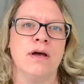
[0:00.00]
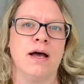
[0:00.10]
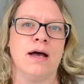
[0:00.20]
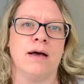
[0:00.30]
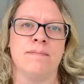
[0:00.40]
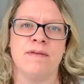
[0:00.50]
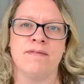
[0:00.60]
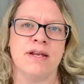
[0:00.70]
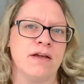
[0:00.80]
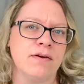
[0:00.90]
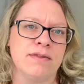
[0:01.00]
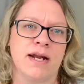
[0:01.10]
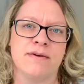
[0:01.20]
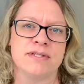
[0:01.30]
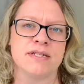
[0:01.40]
the video that
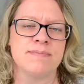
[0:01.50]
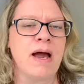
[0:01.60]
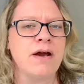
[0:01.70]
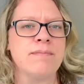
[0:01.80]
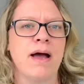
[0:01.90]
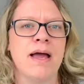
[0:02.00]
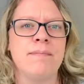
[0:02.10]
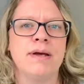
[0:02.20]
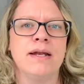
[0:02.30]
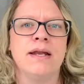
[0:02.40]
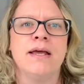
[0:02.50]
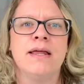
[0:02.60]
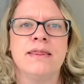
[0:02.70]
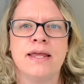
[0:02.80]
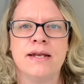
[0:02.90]
I was inspired by, but
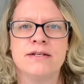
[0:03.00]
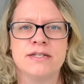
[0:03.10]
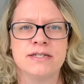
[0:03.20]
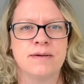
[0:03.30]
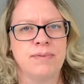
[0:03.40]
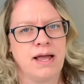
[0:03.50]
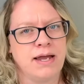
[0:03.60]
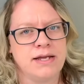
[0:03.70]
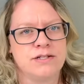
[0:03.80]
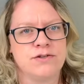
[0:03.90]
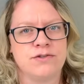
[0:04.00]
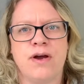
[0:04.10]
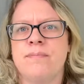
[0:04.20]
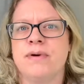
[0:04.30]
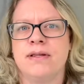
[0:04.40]
then just applying it to a
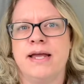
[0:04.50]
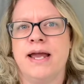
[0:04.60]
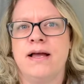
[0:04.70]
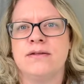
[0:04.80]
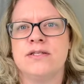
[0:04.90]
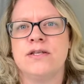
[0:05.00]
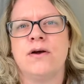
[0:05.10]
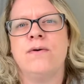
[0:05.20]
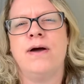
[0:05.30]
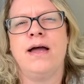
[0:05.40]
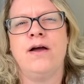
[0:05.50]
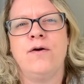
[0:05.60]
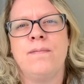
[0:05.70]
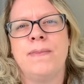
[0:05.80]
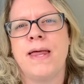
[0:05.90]
scrapbook layout. So I
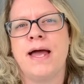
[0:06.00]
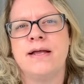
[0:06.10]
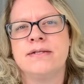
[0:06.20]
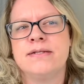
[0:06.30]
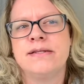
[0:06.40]
hope that